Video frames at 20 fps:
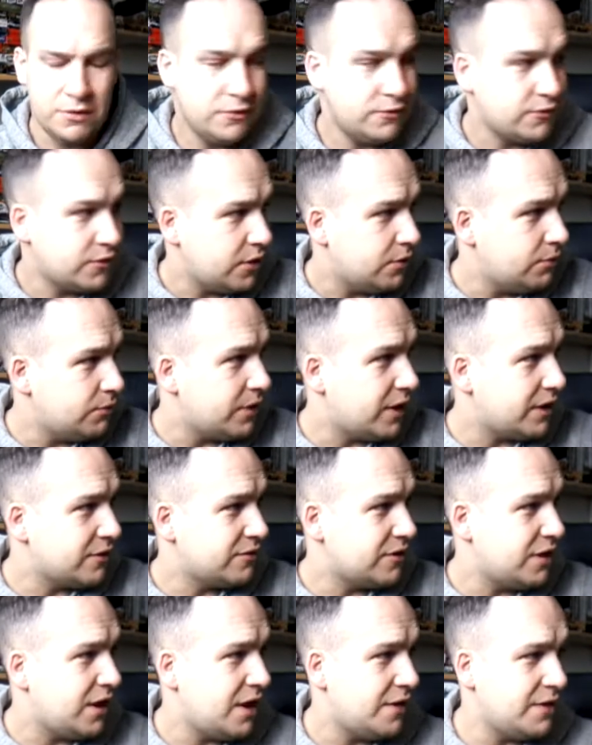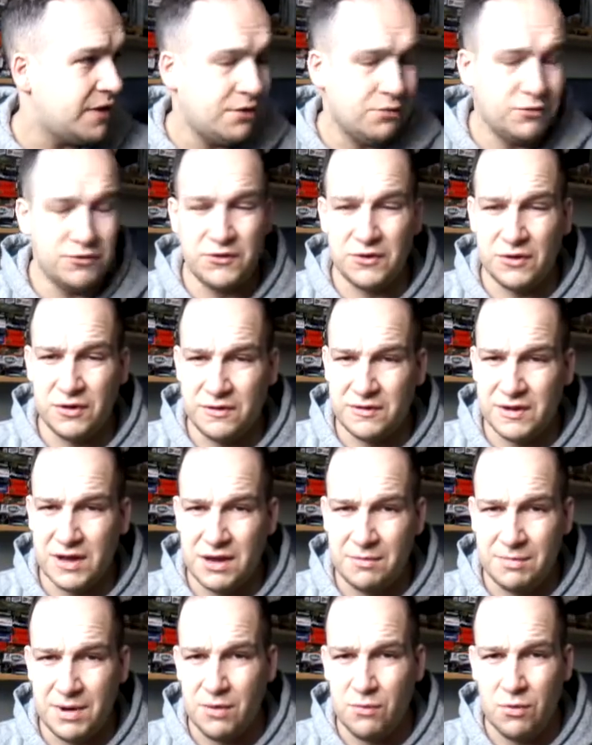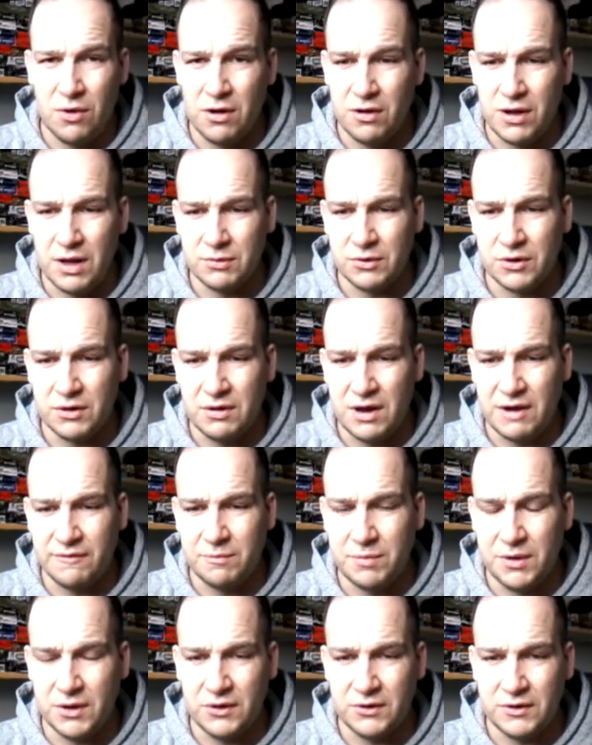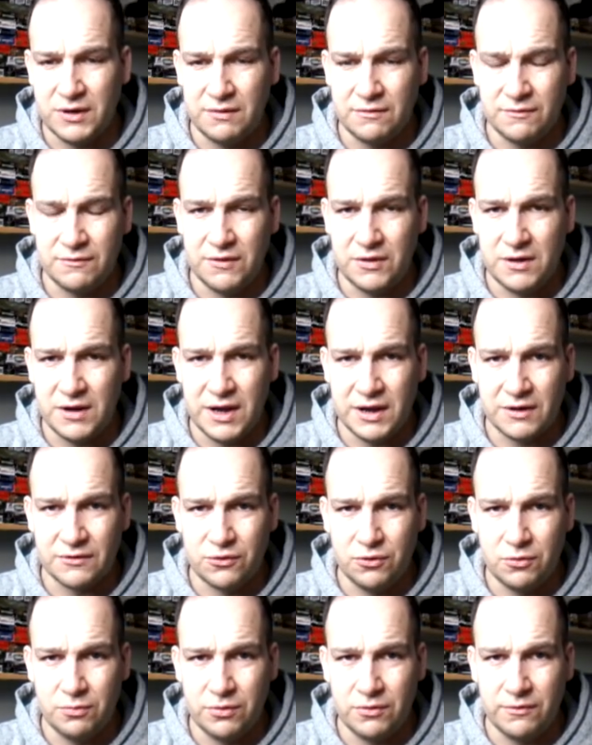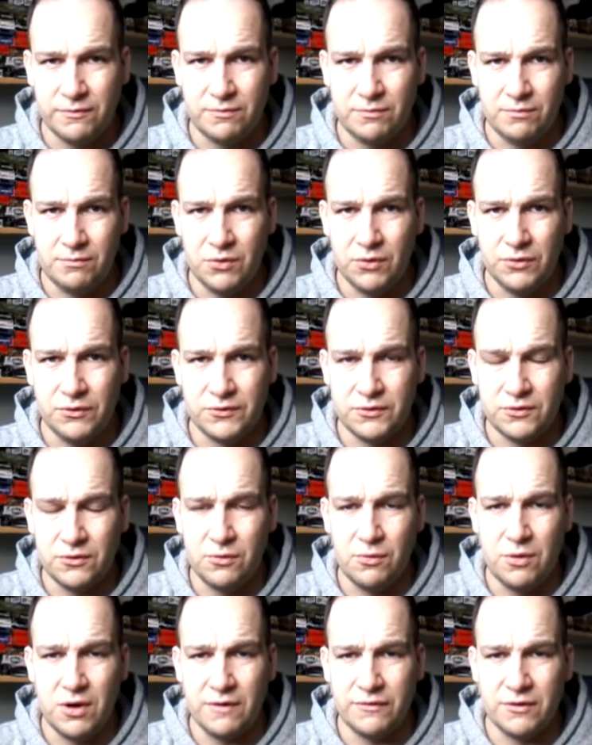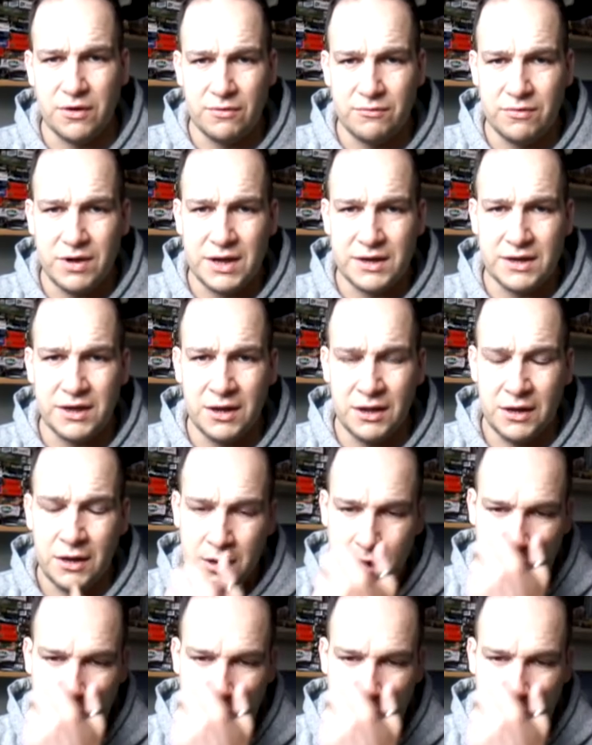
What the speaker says: so that's it, and then I'm just going to tell you about what I'm going to have building for the next couple of months, or what I've got ready.